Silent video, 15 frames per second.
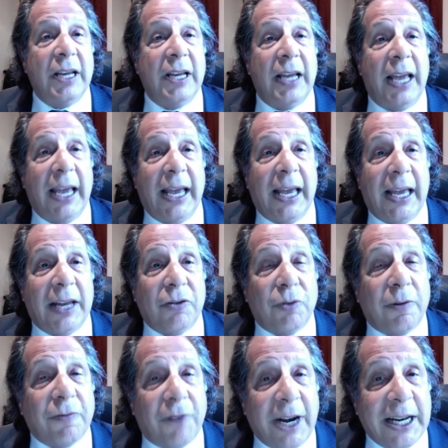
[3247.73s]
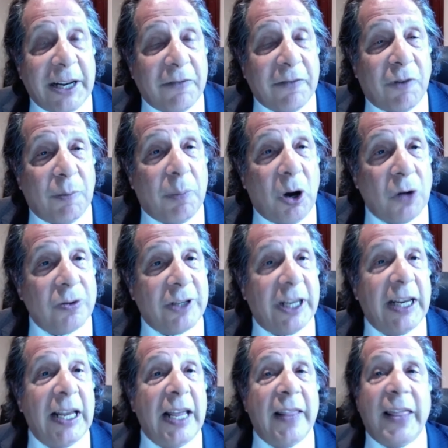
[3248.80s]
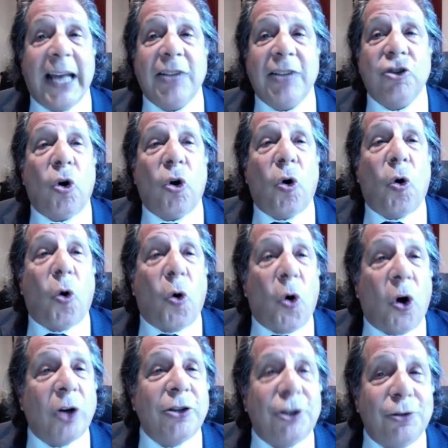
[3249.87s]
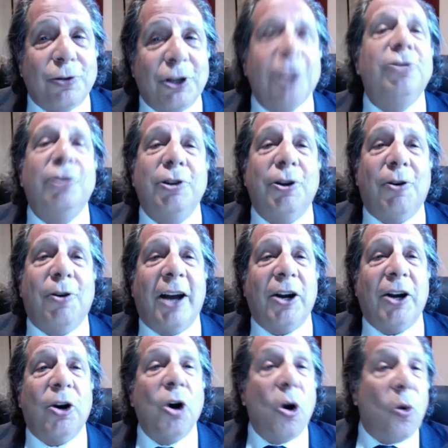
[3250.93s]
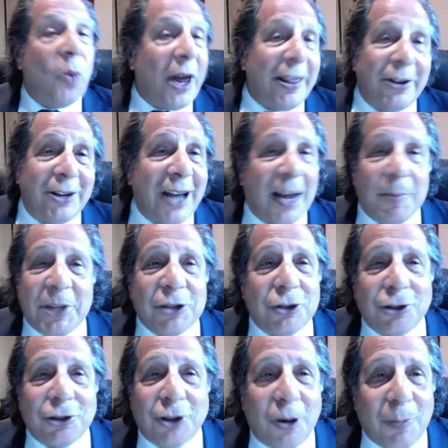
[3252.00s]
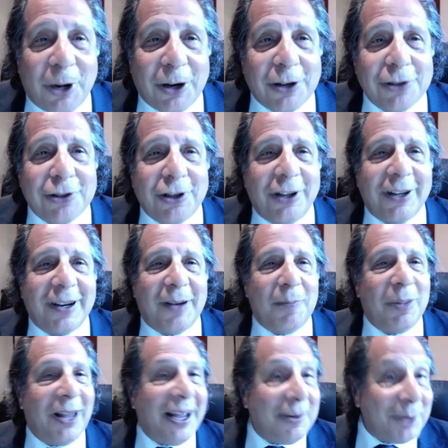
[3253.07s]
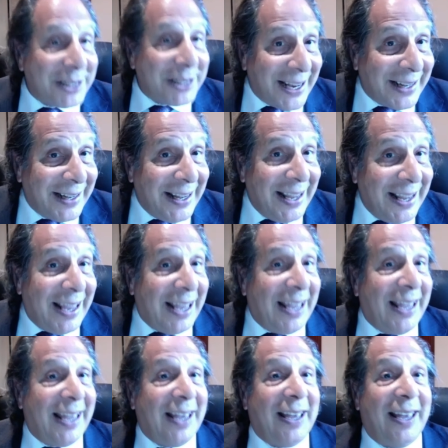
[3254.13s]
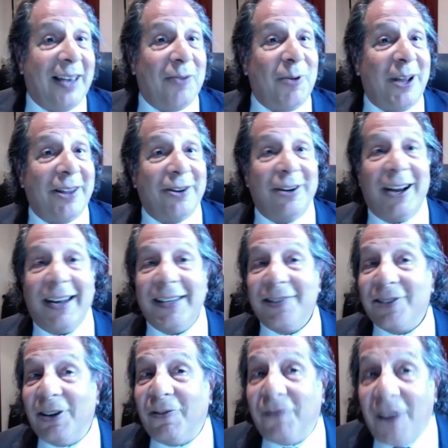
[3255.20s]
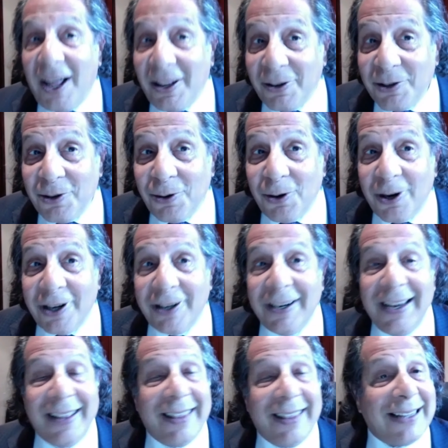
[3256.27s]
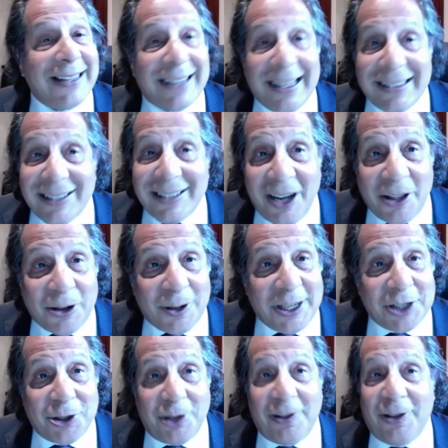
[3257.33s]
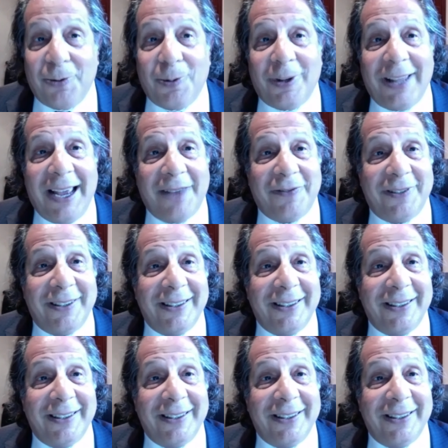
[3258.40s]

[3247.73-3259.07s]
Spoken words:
and refraining from posting. That's all you can do, Your Honor. Whether or not Mr. Schoenberger is going to comply with that and whether or not he's going to follow your order, that's another issue that we'll have to